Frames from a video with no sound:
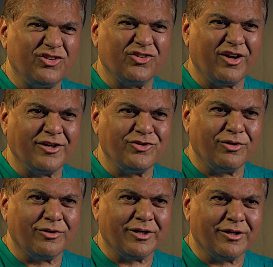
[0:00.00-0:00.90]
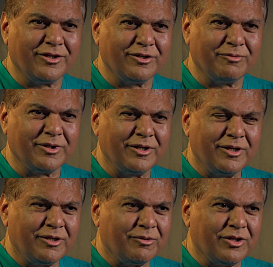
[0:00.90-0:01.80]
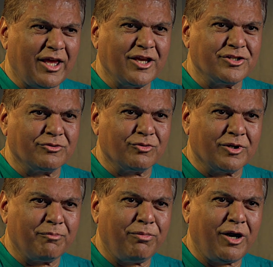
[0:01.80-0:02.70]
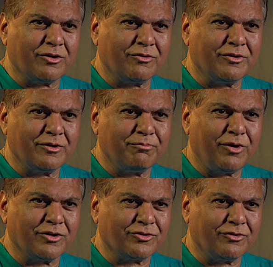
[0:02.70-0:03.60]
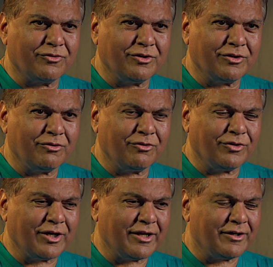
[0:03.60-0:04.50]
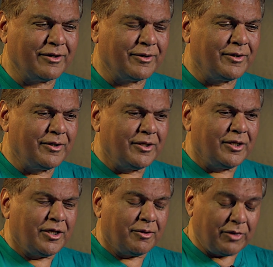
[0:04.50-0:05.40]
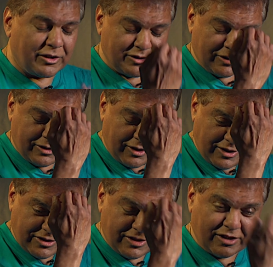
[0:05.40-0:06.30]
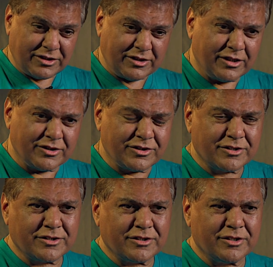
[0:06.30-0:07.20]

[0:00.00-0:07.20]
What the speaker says: this guy joking? Are you kidding me? Asians were a part of Uganda. But the last 90 days